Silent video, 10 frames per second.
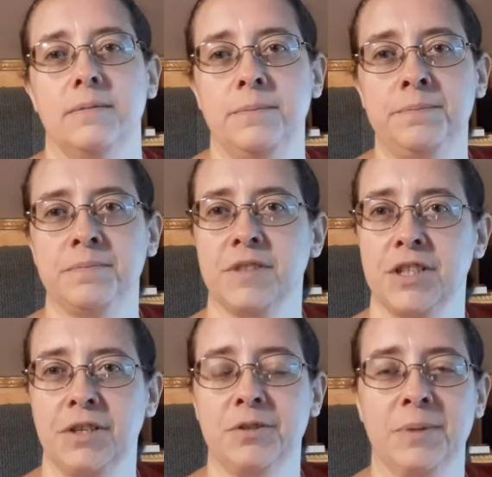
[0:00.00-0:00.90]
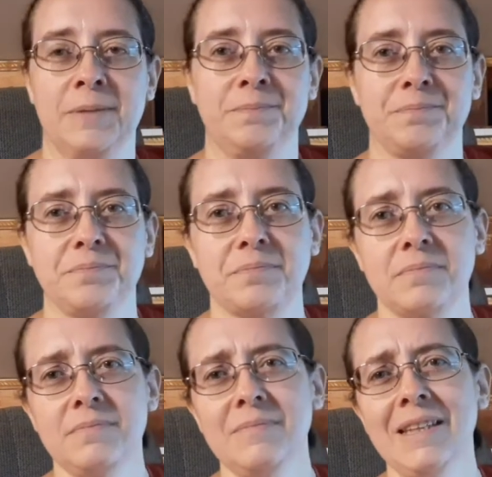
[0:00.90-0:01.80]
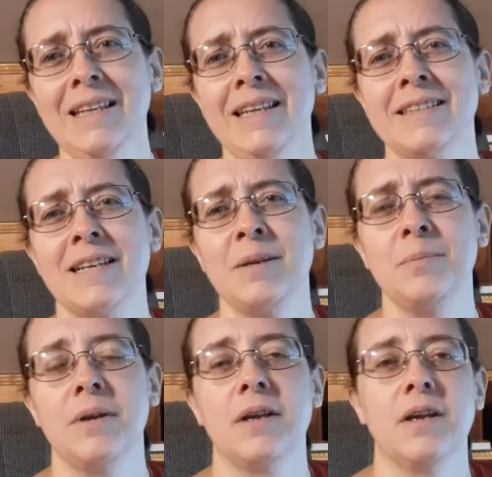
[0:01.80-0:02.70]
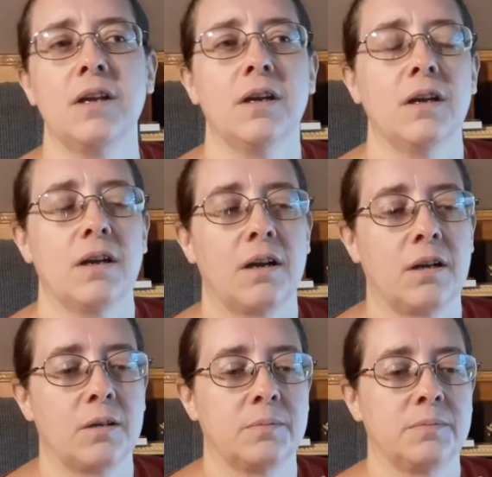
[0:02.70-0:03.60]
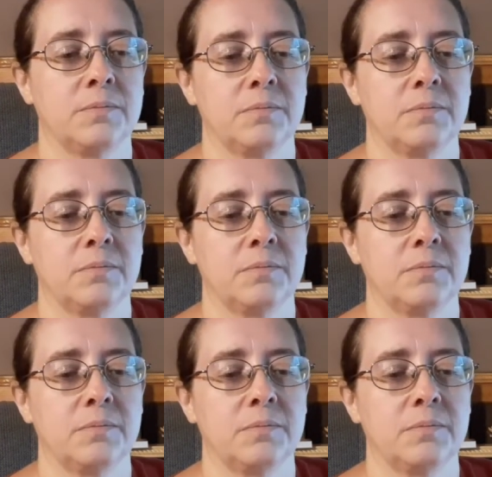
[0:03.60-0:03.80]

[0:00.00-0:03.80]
excuse me, is I'm um,